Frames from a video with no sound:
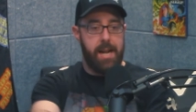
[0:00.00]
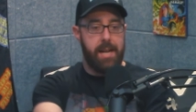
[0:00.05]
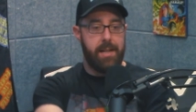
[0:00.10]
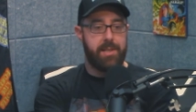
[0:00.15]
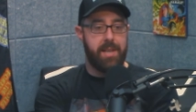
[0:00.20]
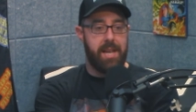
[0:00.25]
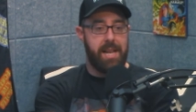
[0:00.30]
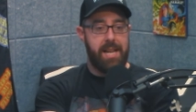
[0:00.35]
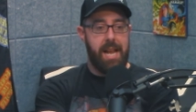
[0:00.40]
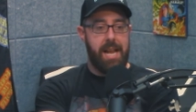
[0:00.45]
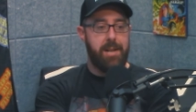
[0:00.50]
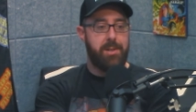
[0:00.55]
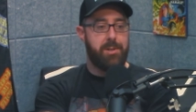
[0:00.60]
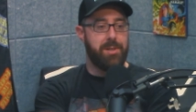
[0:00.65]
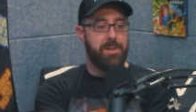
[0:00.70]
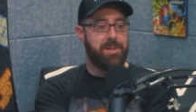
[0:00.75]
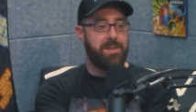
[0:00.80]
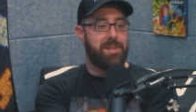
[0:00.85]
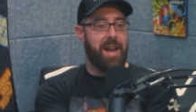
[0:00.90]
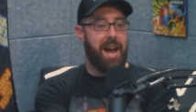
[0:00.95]
and it's it, it's
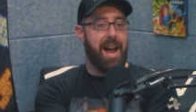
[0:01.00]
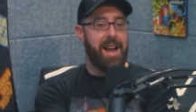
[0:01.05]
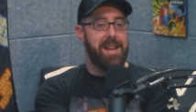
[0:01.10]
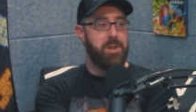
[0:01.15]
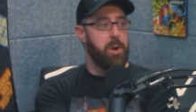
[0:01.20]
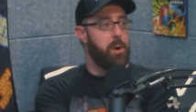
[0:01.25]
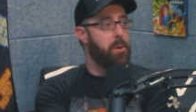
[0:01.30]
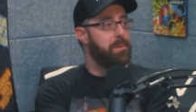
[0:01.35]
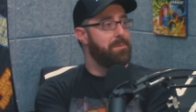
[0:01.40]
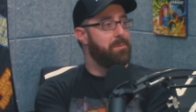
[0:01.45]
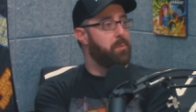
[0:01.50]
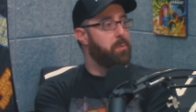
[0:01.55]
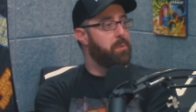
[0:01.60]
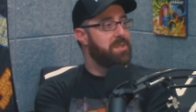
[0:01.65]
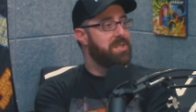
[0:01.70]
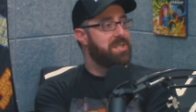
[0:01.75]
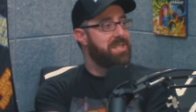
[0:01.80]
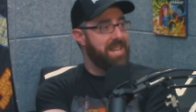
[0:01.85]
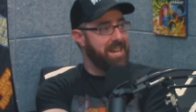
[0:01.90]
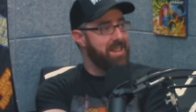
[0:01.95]
just I don't
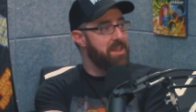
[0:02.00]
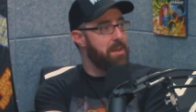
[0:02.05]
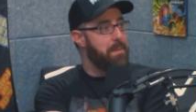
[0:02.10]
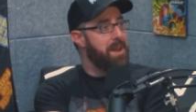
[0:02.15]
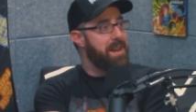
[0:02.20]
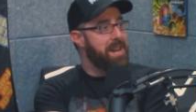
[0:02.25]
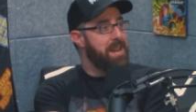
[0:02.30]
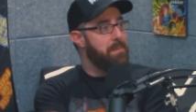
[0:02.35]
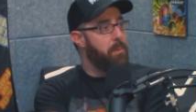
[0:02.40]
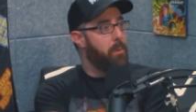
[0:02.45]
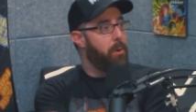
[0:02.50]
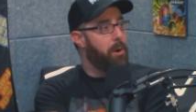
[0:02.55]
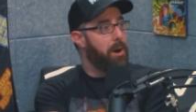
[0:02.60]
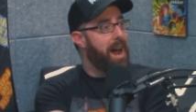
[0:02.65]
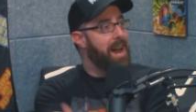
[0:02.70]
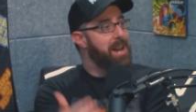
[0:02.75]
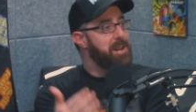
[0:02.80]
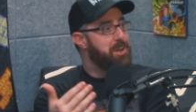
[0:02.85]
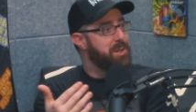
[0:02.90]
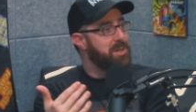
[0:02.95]
see them anymore
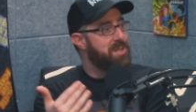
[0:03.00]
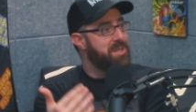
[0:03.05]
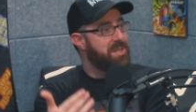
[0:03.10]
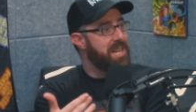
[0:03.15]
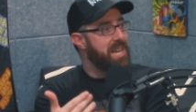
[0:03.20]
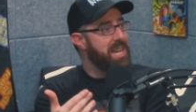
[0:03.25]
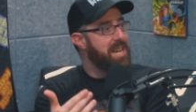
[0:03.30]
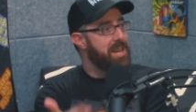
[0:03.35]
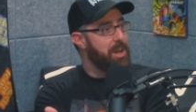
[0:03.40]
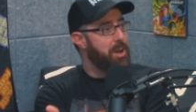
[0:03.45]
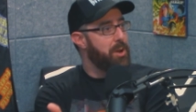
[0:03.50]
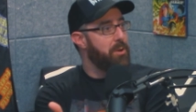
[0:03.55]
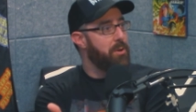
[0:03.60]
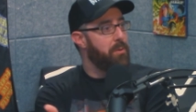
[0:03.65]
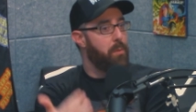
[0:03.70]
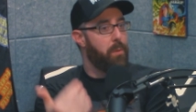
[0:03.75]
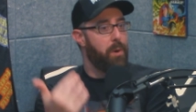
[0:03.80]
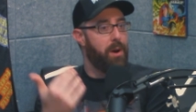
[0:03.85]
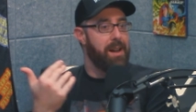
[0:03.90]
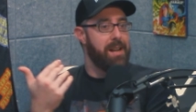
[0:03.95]
I yeah. just see you
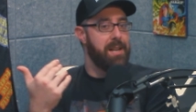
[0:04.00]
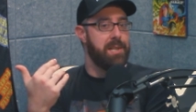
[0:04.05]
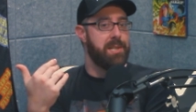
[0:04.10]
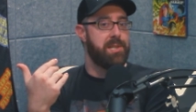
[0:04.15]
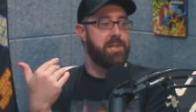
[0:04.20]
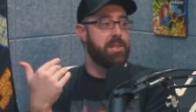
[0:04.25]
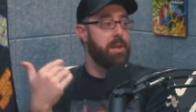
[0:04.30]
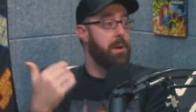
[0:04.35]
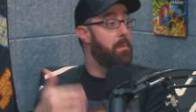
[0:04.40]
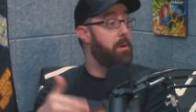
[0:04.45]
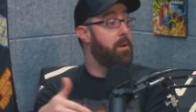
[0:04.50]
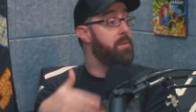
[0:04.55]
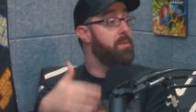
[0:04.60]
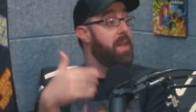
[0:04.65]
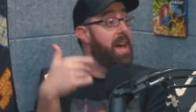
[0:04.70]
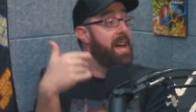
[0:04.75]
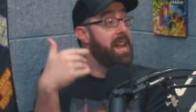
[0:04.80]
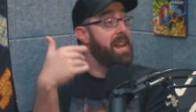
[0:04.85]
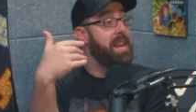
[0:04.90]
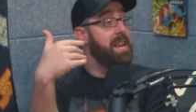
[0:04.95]
whereas someone
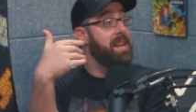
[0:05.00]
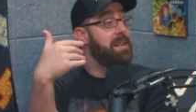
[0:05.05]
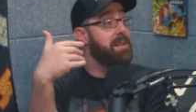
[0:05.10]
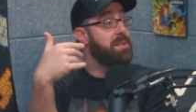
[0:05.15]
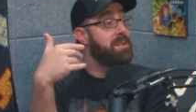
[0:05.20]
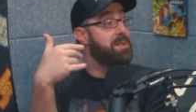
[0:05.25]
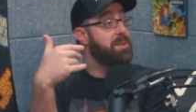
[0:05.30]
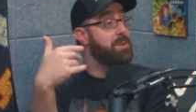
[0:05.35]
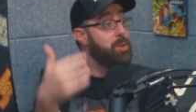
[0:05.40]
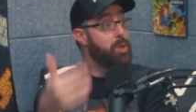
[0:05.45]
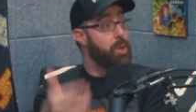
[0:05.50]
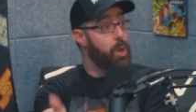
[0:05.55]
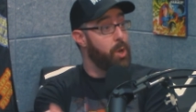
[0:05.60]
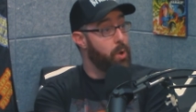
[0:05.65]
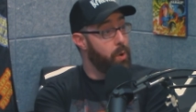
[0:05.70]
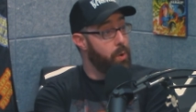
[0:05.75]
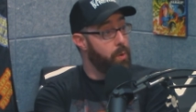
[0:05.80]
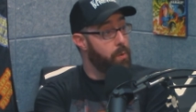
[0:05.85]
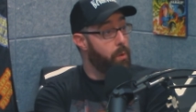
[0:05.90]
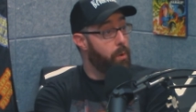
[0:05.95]
that is
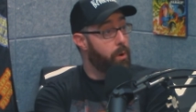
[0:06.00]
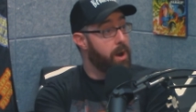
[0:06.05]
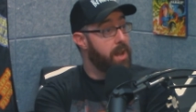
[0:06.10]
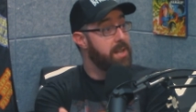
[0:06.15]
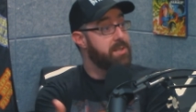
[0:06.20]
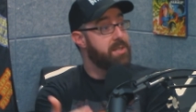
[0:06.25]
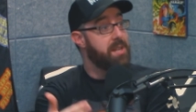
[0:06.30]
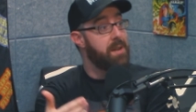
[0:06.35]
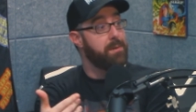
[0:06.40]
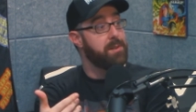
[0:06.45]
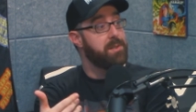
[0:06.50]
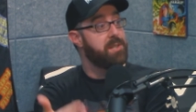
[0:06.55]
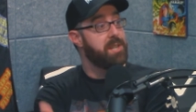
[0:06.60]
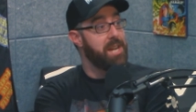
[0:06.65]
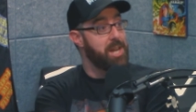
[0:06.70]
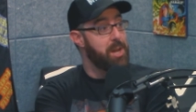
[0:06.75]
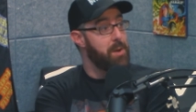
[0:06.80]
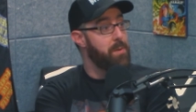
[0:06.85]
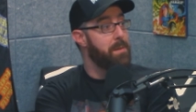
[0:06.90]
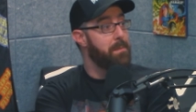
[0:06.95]
new or has Will never
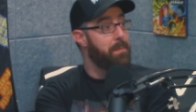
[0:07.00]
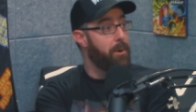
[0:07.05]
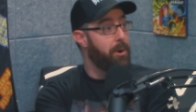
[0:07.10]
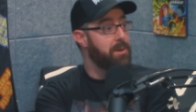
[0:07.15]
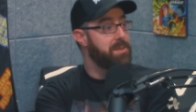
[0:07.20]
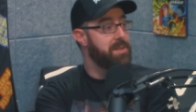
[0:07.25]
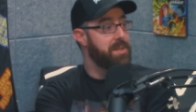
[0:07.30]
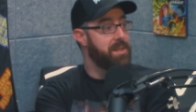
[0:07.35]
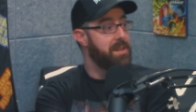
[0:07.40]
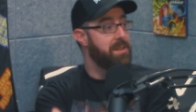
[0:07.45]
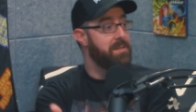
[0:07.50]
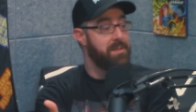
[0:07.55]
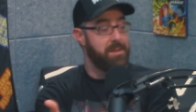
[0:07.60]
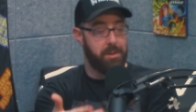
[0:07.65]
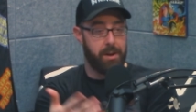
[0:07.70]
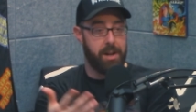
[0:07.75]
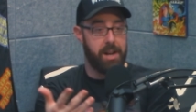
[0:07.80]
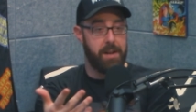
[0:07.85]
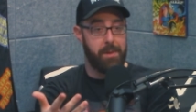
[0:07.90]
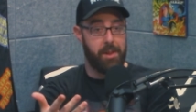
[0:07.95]
seen you in person that.
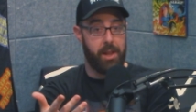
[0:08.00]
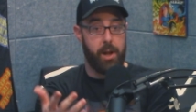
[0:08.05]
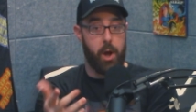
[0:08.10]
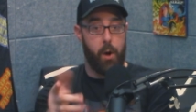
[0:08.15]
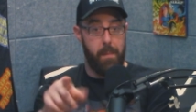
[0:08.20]
they're gonna be like